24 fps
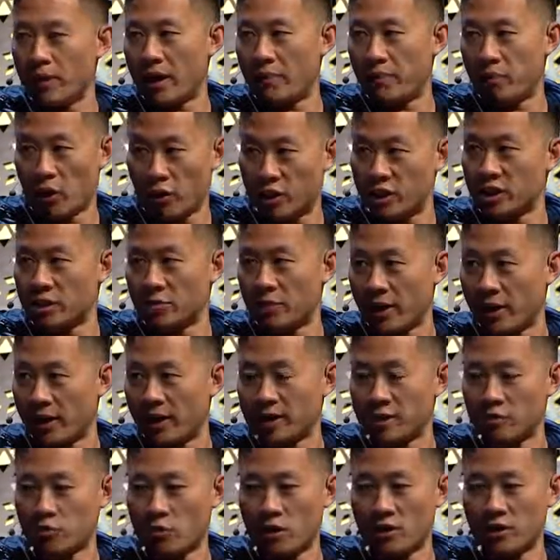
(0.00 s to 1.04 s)
participating
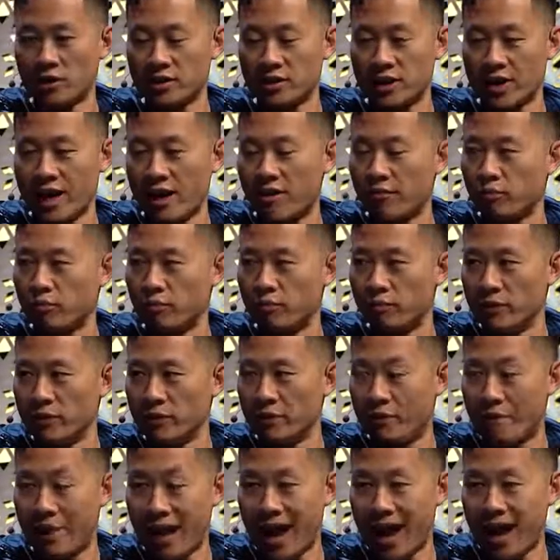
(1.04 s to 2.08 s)
as well as they have in
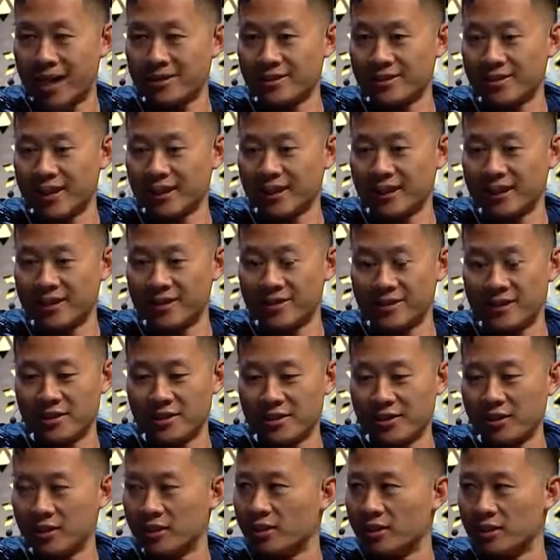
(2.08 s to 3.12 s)
the past decades
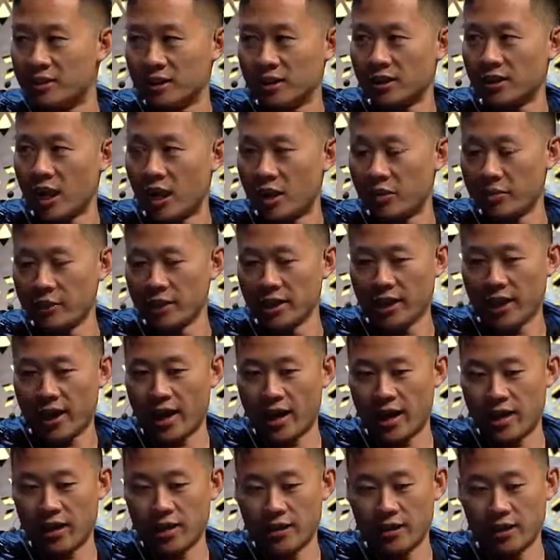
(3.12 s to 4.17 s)
in the economy,
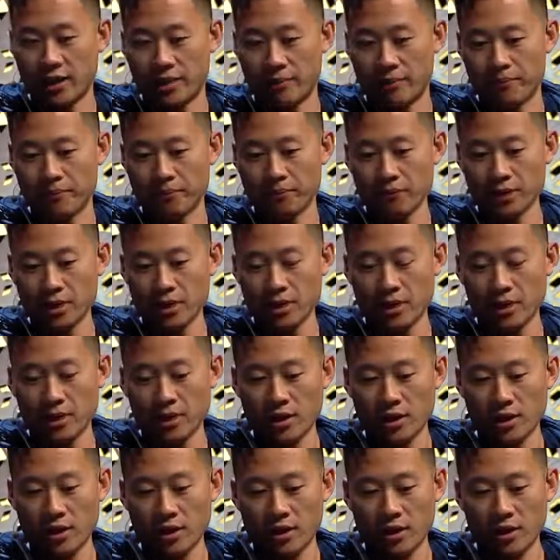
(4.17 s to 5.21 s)
and
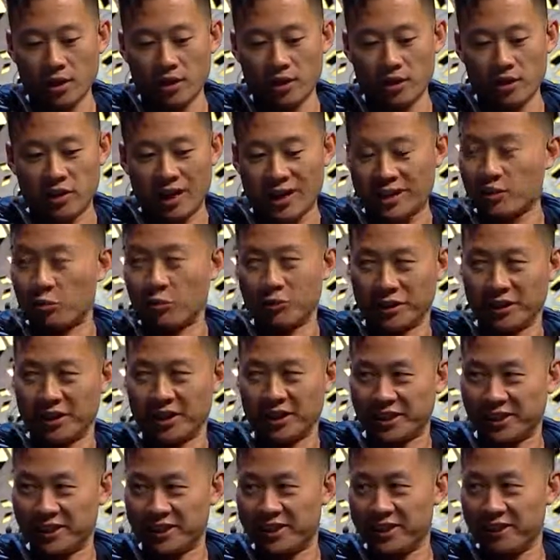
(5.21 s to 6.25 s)
that's only going
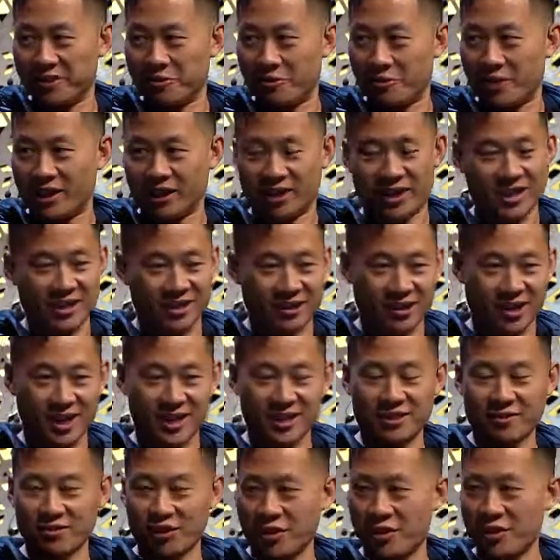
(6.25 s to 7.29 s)
to continue, right?
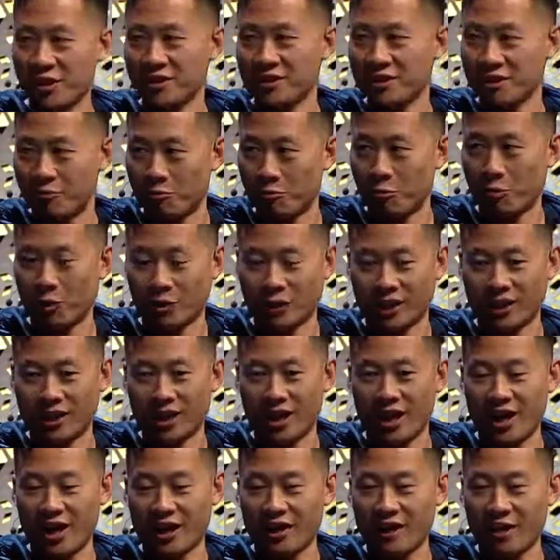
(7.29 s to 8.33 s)
Lots of the things that we're working
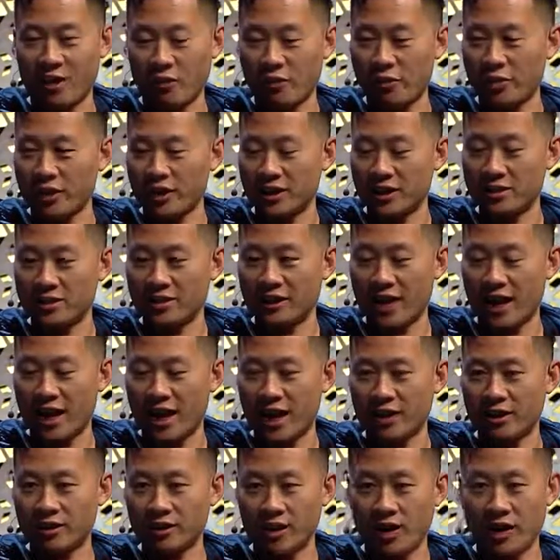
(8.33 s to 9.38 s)
on are things
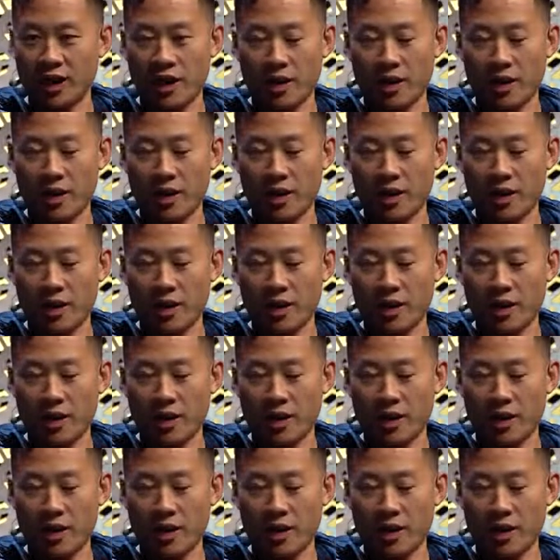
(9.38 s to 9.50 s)
that